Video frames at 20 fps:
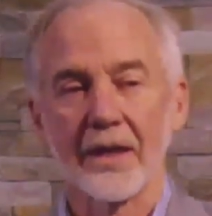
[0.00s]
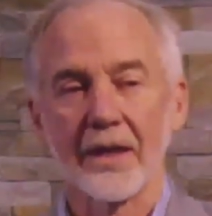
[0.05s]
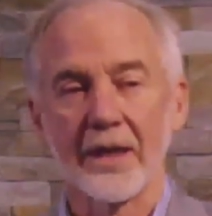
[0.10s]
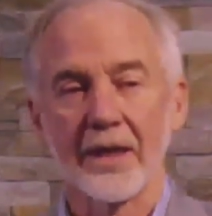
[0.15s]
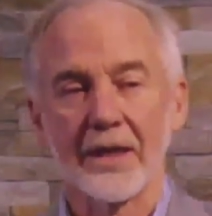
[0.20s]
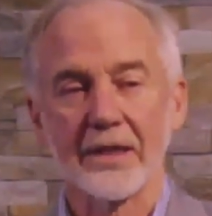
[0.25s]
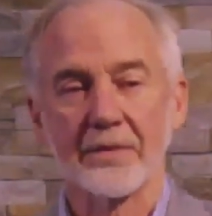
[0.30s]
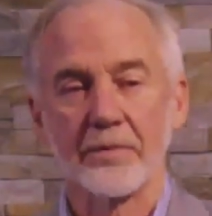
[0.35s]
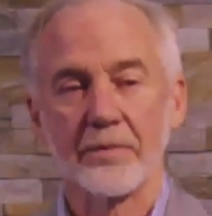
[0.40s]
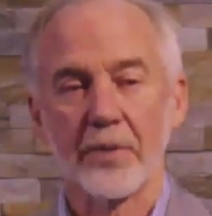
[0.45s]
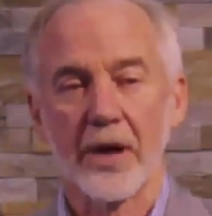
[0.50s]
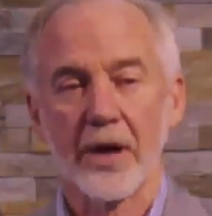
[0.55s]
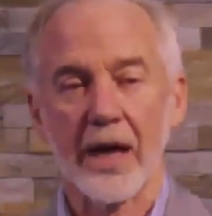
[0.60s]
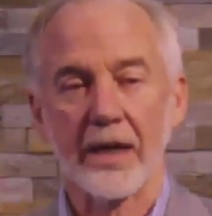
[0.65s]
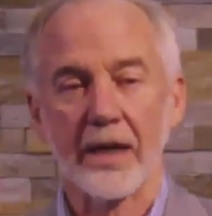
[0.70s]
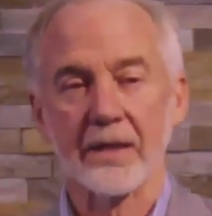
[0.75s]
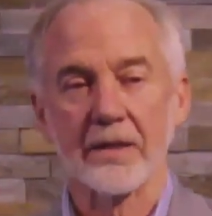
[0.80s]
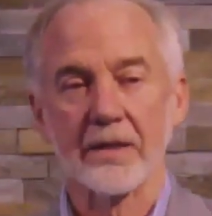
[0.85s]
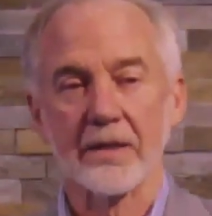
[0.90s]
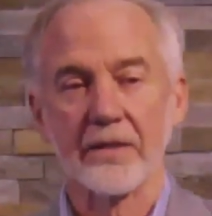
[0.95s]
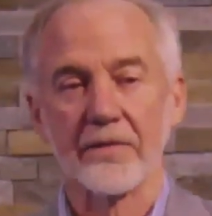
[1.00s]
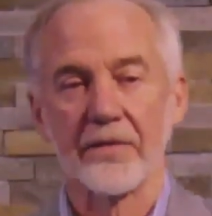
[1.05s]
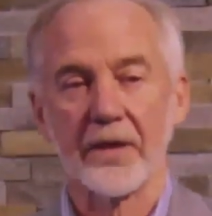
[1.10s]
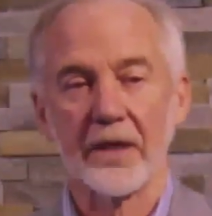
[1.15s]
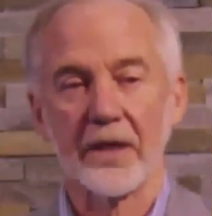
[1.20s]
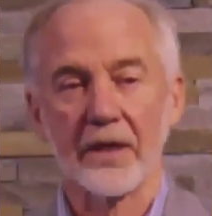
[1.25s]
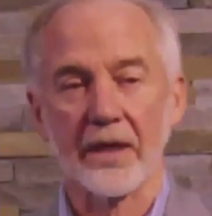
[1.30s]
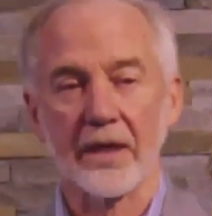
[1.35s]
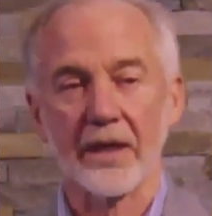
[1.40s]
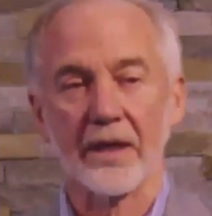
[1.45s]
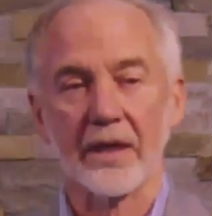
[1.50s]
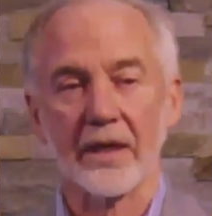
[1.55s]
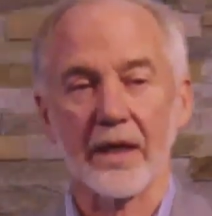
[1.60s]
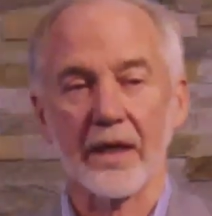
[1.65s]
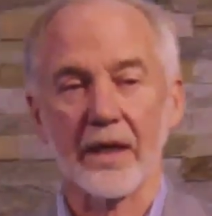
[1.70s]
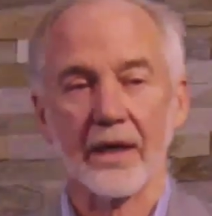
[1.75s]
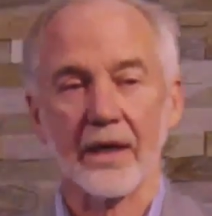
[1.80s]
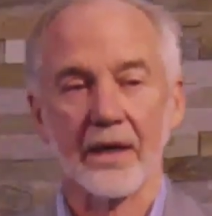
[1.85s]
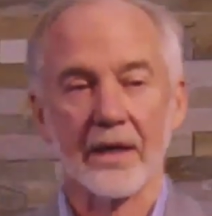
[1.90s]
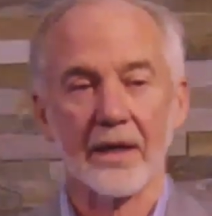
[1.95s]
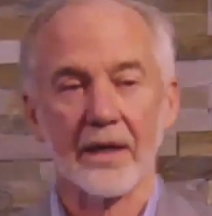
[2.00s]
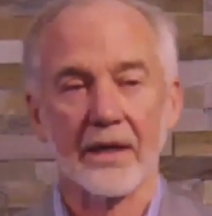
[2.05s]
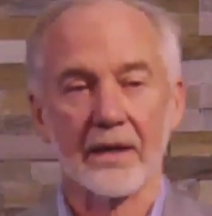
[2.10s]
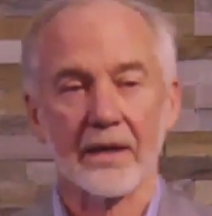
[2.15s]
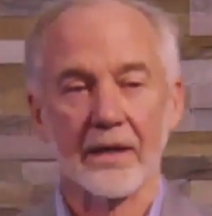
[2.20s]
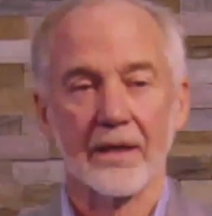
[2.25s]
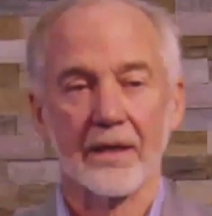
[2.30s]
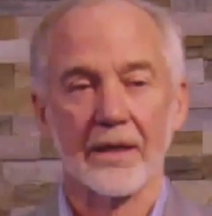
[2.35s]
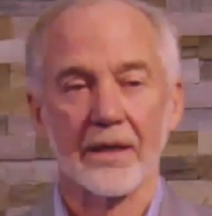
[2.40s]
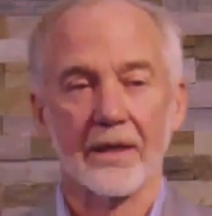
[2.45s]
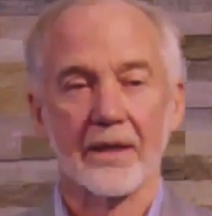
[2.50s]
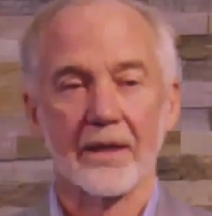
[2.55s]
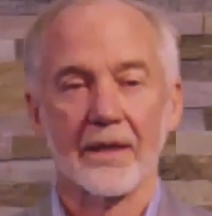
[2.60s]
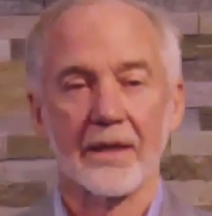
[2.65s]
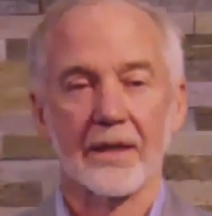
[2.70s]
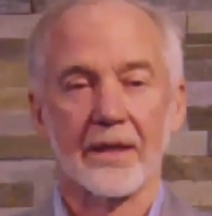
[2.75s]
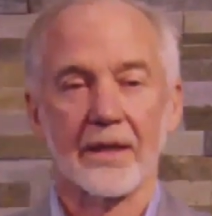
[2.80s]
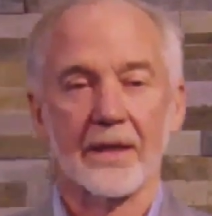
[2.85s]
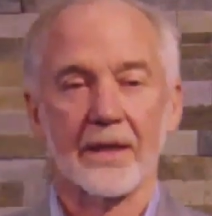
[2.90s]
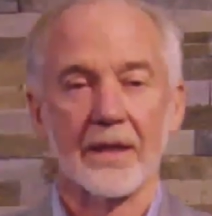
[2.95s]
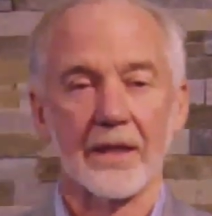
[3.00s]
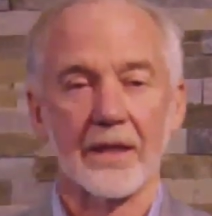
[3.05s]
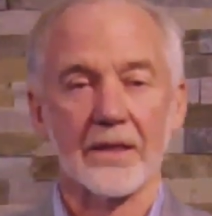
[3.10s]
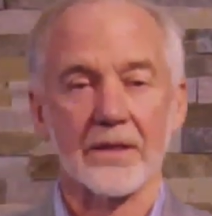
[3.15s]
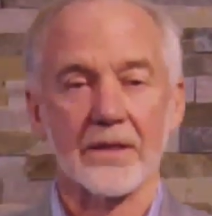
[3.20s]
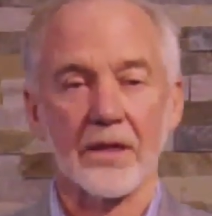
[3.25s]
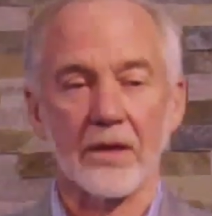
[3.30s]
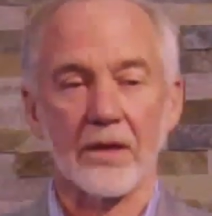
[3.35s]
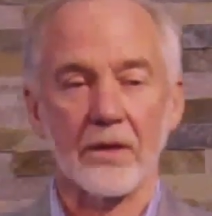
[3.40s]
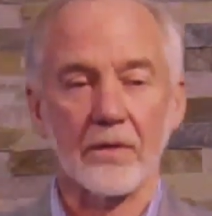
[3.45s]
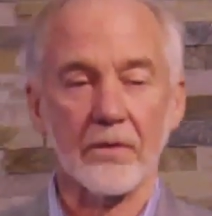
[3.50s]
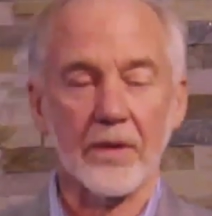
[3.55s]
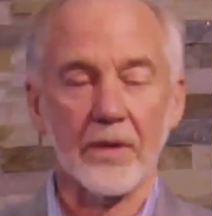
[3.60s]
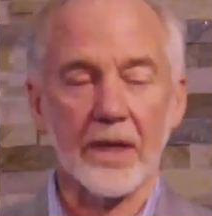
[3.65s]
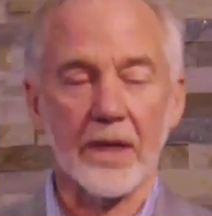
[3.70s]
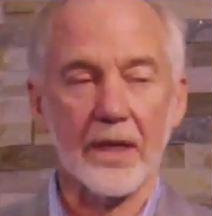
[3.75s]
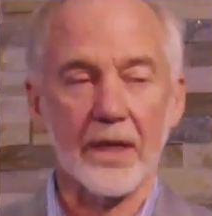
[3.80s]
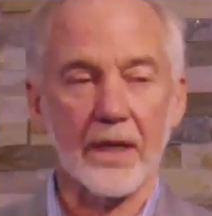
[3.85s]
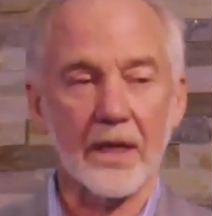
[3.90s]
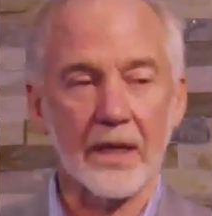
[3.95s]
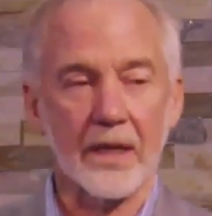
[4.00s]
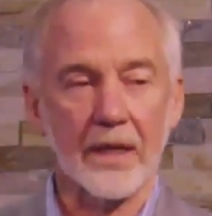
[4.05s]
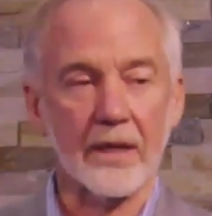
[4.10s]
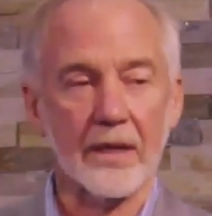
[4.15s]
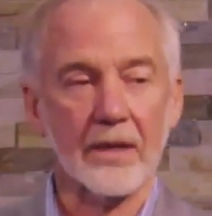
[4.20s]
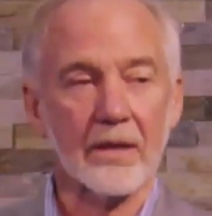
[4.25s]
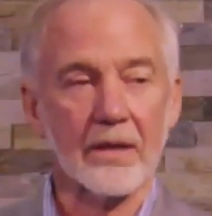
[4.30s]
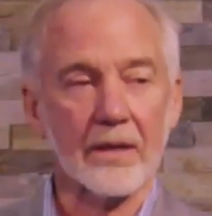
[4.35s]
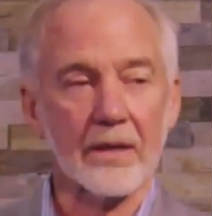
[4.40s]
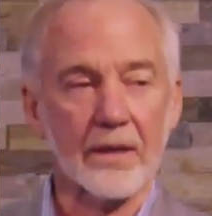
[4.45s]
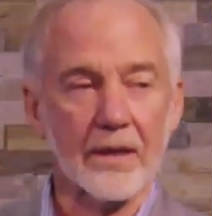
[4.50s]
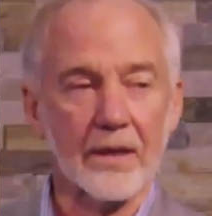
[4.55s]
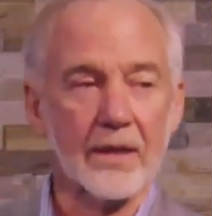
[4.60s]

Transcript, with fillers: let us practice feeling like it is already here,